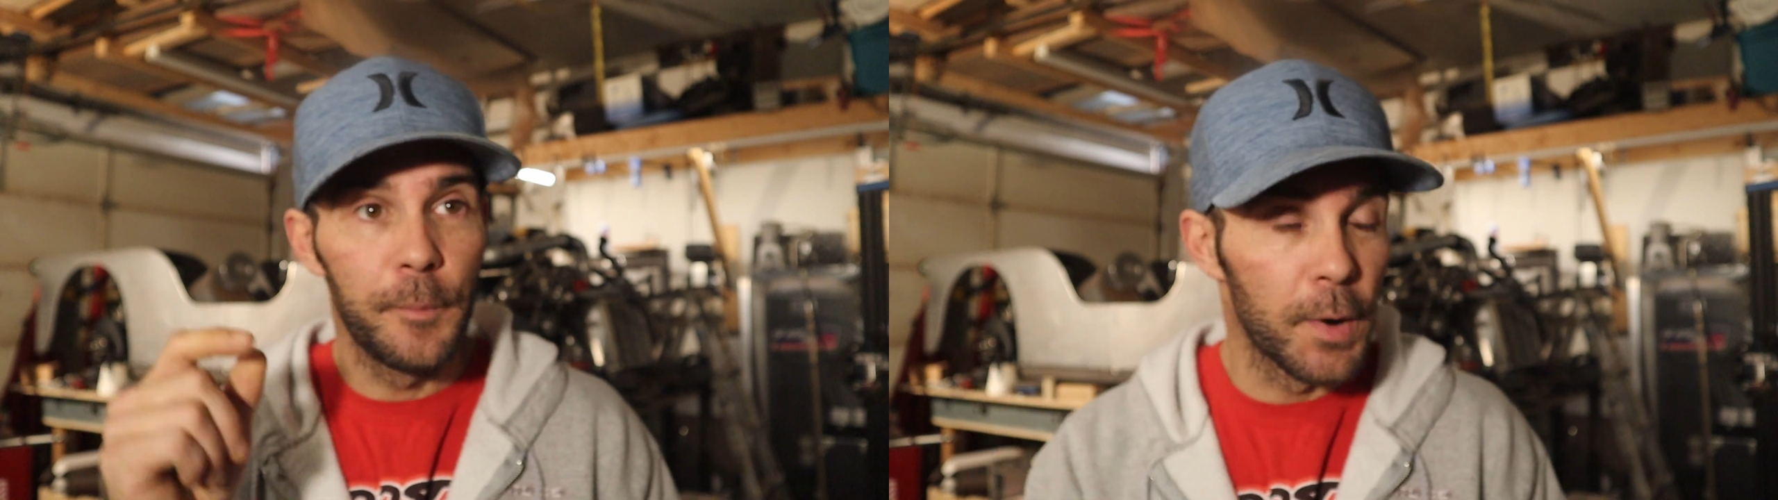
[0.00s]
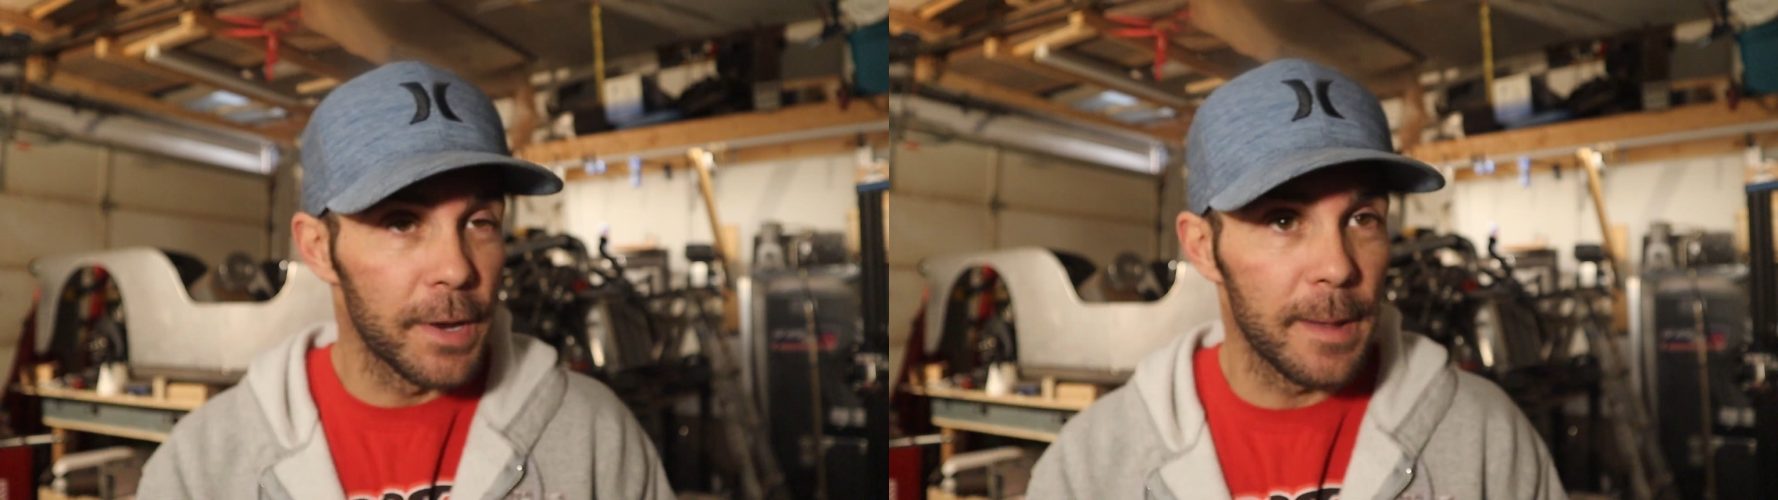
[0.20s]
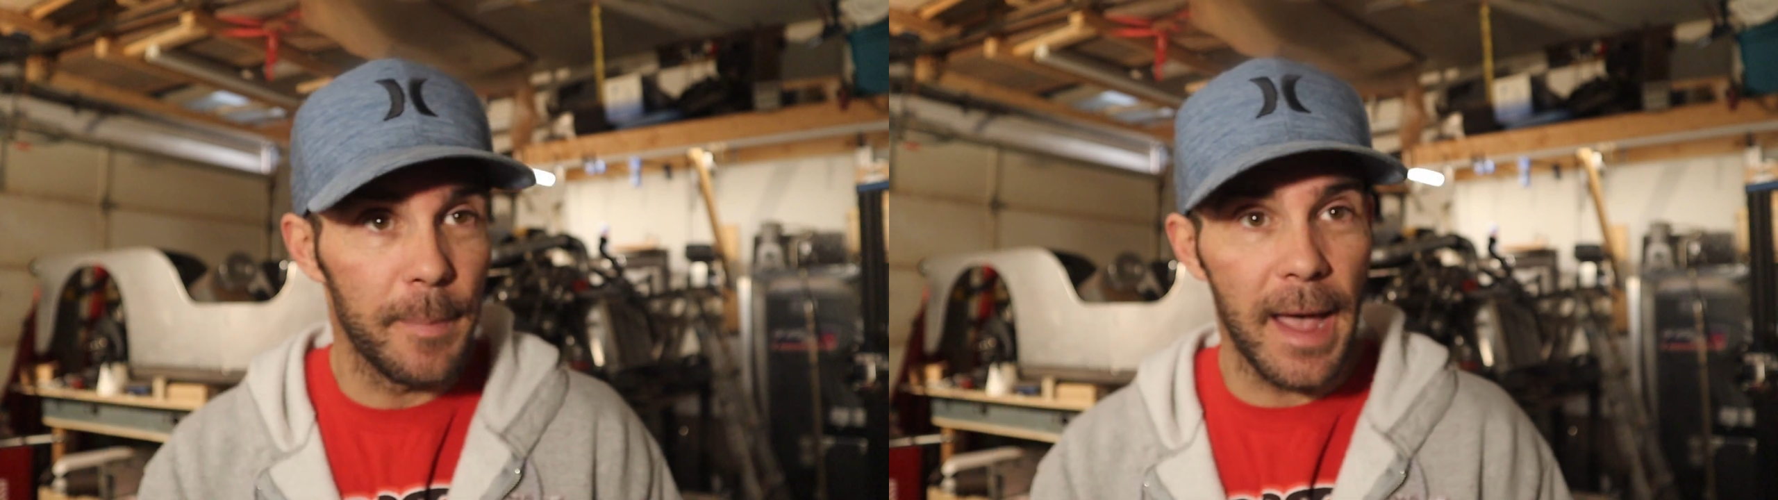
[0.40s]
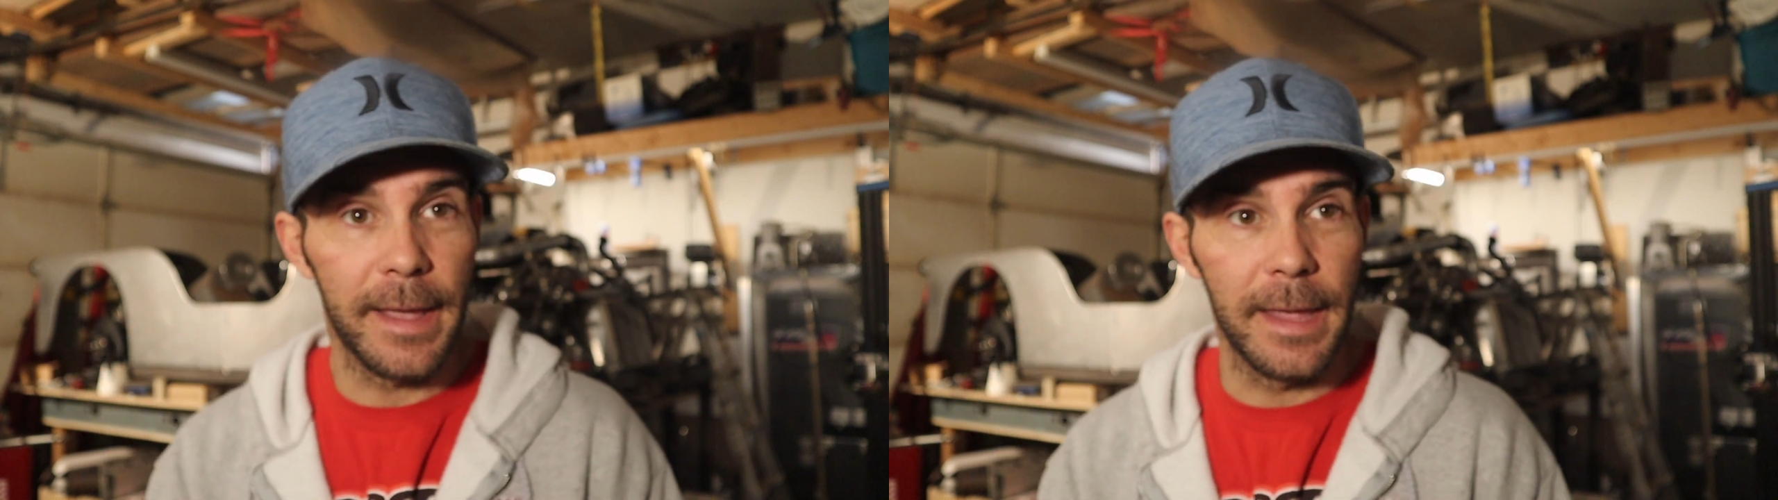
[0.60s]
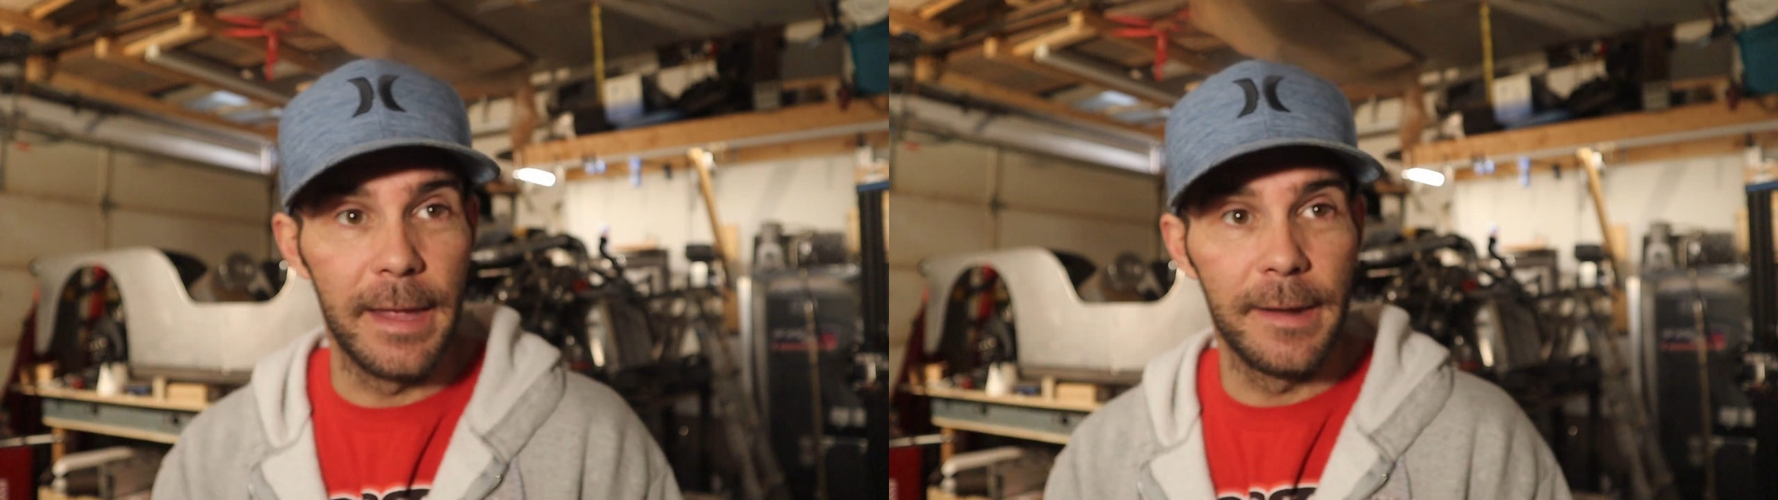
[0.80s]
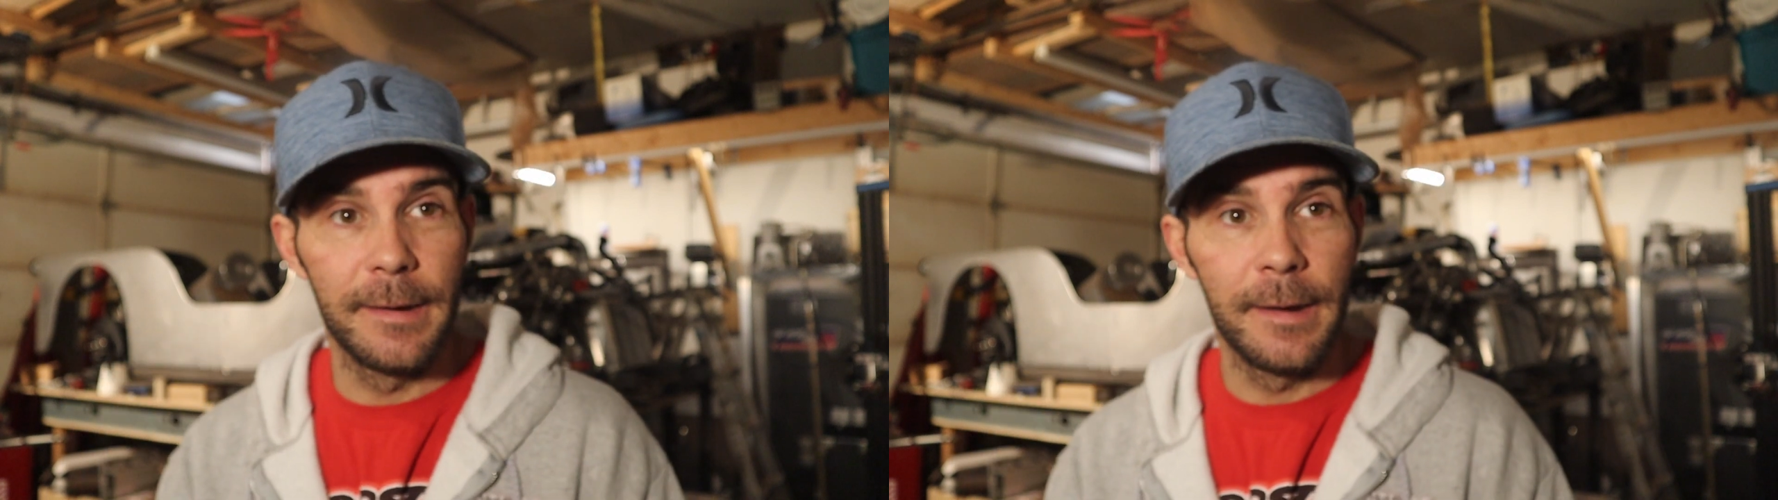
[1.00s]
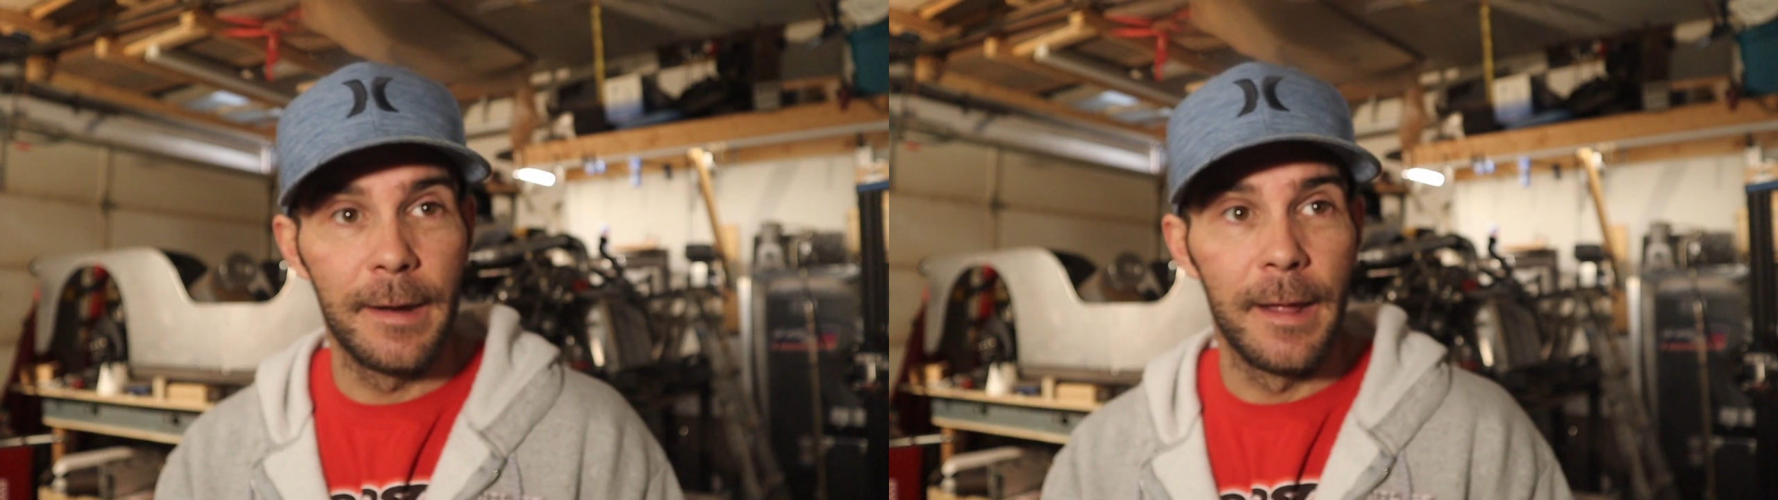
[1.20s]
putting it back in,